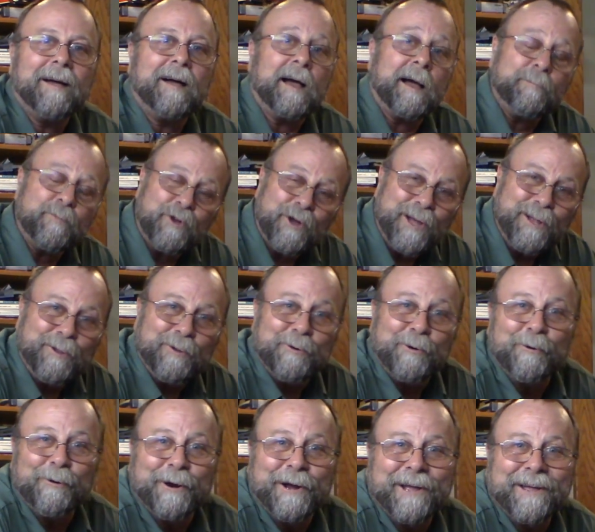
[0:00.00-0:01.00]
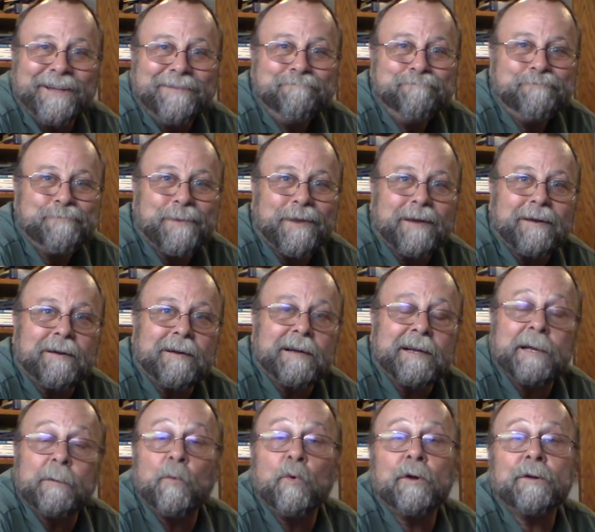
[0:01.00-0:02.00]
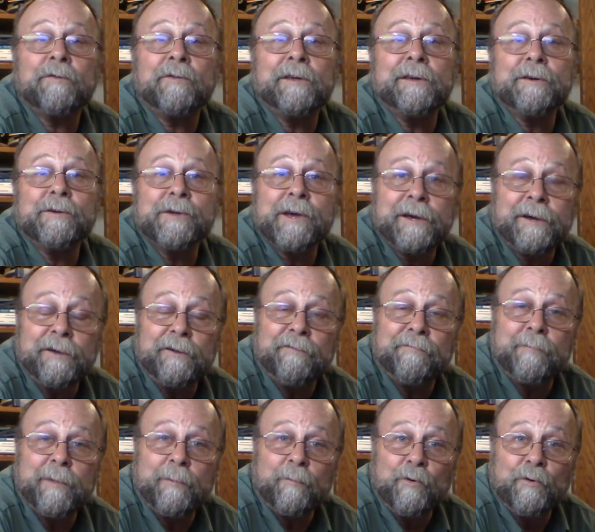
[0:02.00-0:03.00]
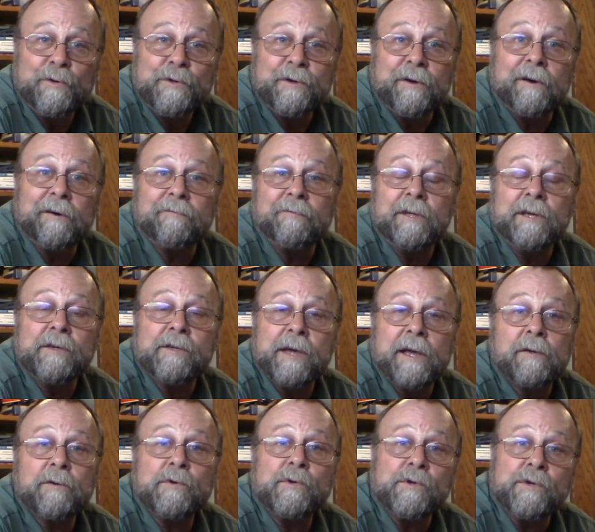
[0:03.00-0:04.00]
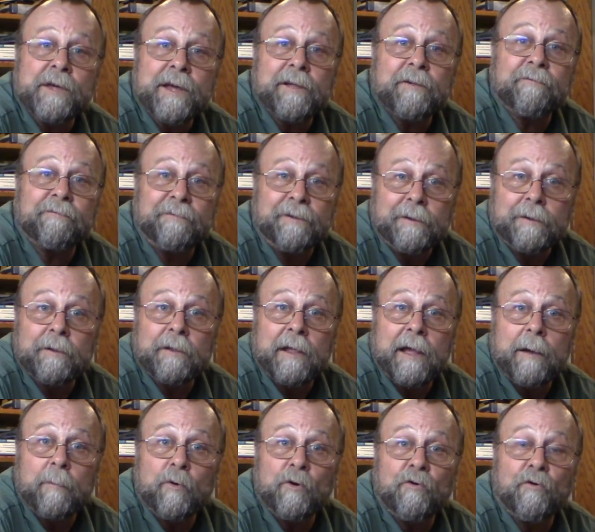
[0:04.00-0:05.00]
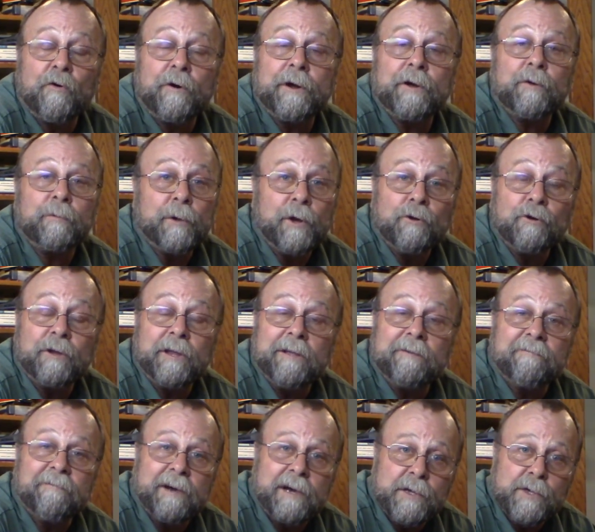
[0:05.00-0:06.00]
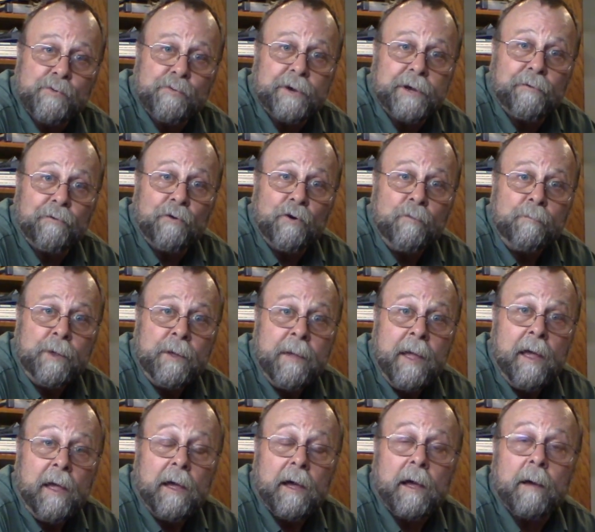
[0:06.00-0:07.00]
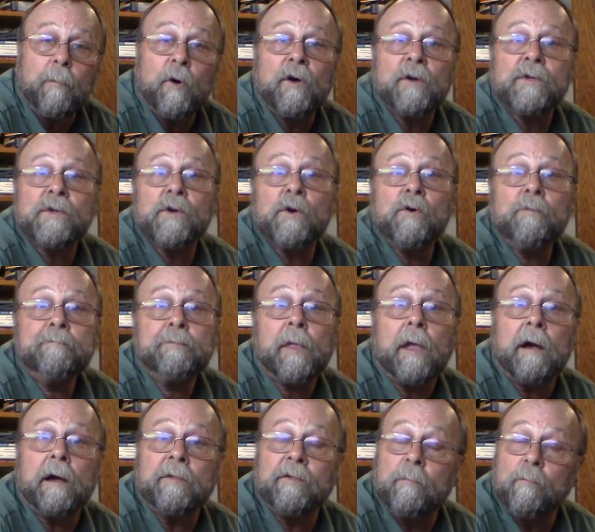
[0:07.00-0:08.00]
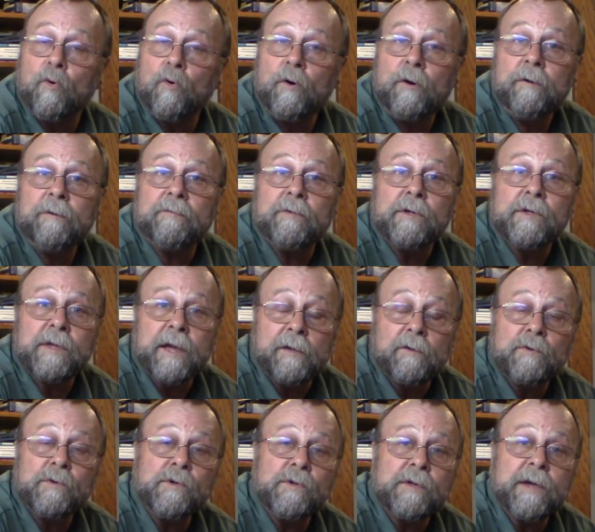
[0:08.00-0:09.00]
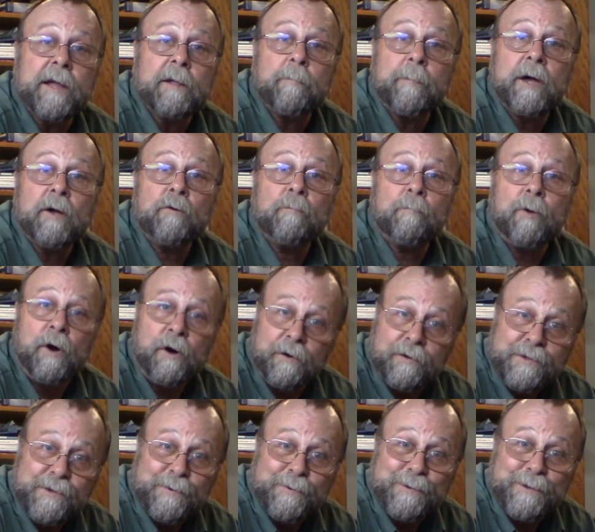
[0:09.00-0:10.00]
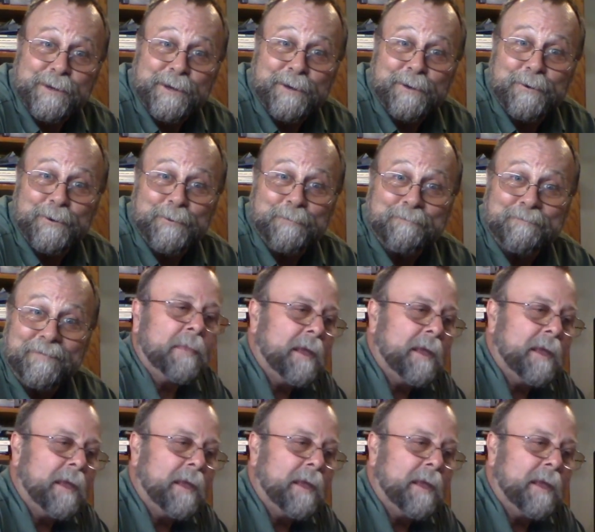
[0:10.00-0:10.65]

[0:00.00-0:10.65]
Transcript: I'm John Luker again. I'm one of the executive members of the Santa Susana Field Laboratory Community Advisory Group. I'm also on the board of the Santa Susana Mountain Park Association.